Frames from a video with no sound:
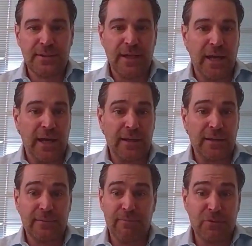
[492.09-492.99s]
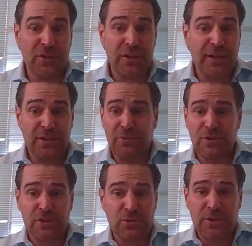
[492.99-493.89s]
And that was a niche, that was
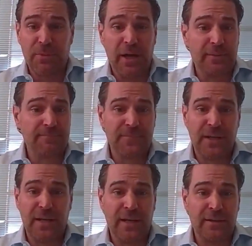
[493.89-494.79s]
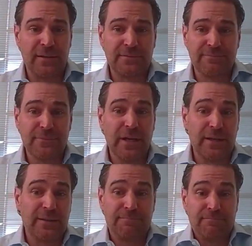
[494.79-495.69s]
a sweet spot. And
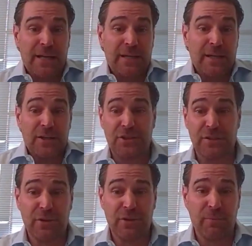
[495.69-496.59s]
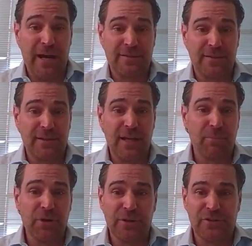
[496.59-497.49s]
like any niche, even going back to the
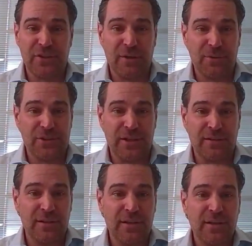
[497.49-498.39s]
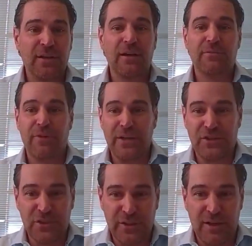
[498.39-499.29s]
neighborhoods that I was in,
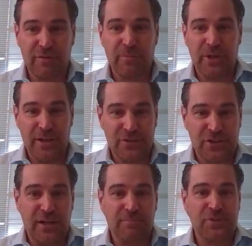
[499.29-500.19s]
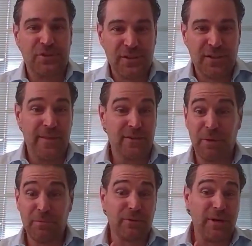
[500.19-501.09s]
eventually everybody else comes. It's
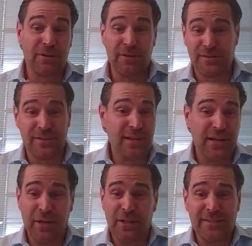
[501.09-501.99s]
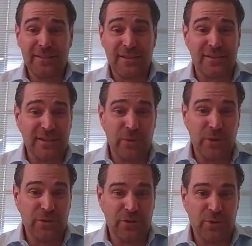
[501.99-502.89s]
public record, it's in the MLS. They see
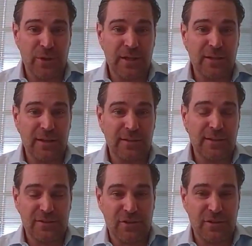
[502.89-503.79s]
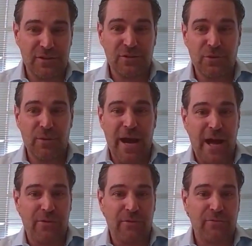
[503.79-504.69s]
what you're doing and then they start to do the
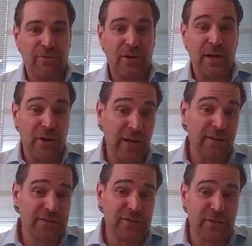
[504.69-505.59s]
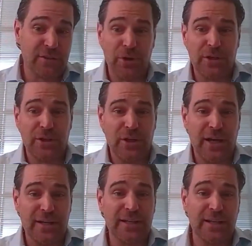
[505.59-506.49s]
math and figure out, hey, this is a pretty good
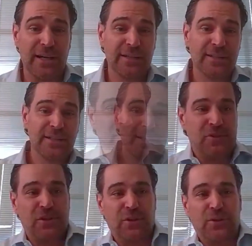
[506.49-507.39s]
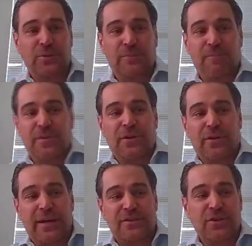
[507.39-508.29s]
idea. So, you know,
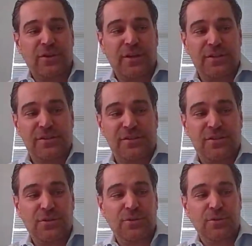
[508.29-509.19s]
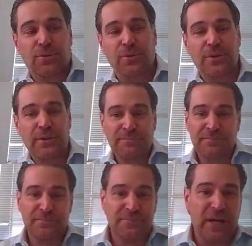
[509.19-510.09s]
that took us to,
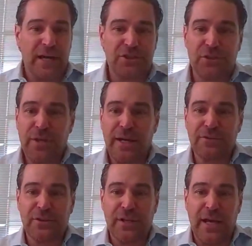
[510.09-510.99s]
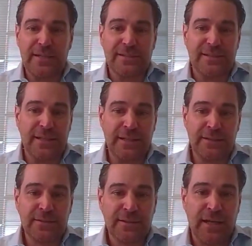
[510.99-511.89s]
gosh,
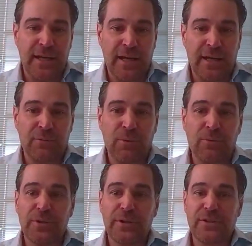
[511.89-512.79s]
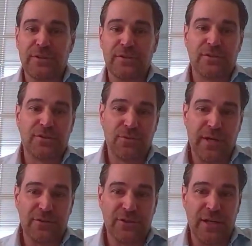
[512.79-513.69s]
2018. And when we looked at
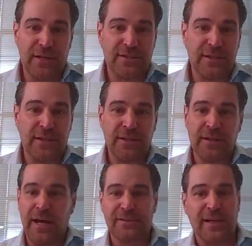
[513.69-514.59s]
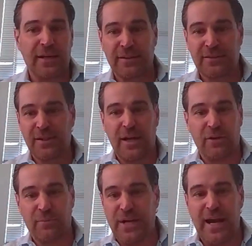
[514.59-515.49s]
2018, I sat on the slot
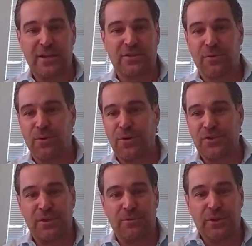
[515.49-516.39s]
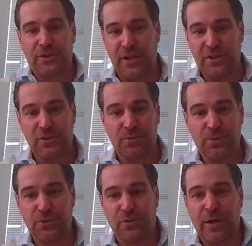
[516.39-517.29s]
home task force. They really changed the
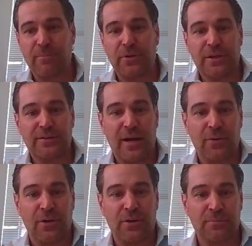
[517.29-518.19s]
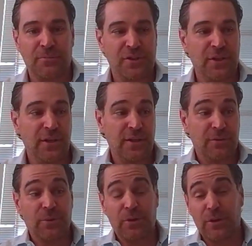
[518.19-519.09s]
rules around building townhomes.
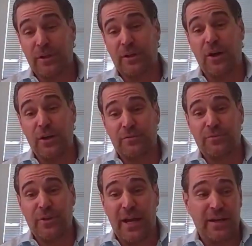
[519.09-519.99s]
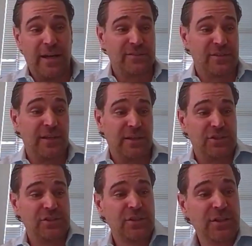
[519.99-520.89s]
We were looking hard for that next
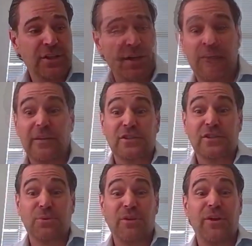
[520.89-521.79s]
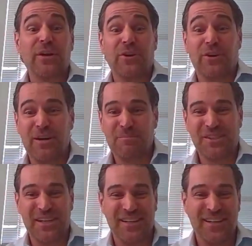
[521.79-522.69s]
niche. And this is where the failure
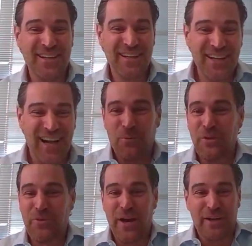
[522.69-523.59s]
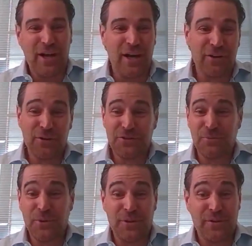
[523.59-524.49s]
comes in. We thought condos
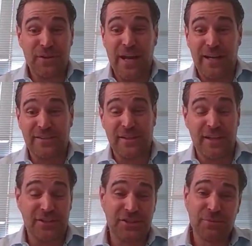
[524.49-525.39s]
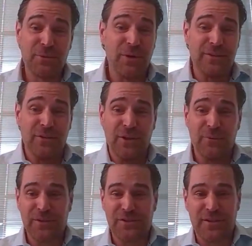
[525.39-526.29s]
were the next niche. We weren't the only
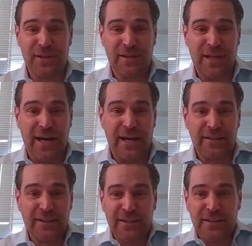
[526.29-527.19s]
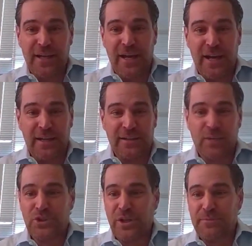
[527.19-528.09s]
ones to think that. And
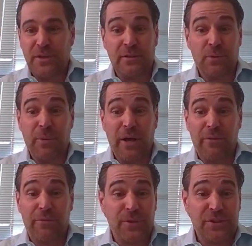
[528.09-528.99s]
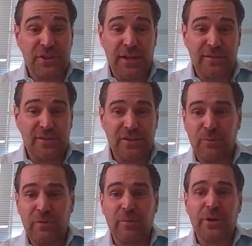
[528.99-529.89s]
we jumped in, we bought three sites.
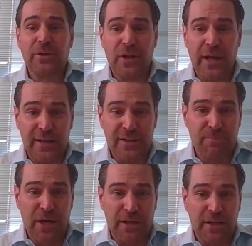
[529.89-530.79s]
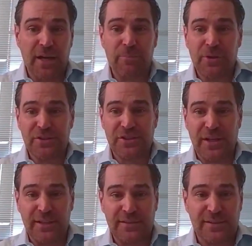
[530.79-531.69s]
One of our bigger clients bought a couple of
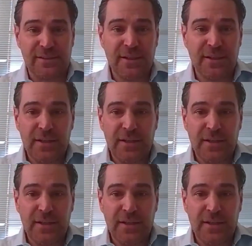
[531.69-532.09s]
sites.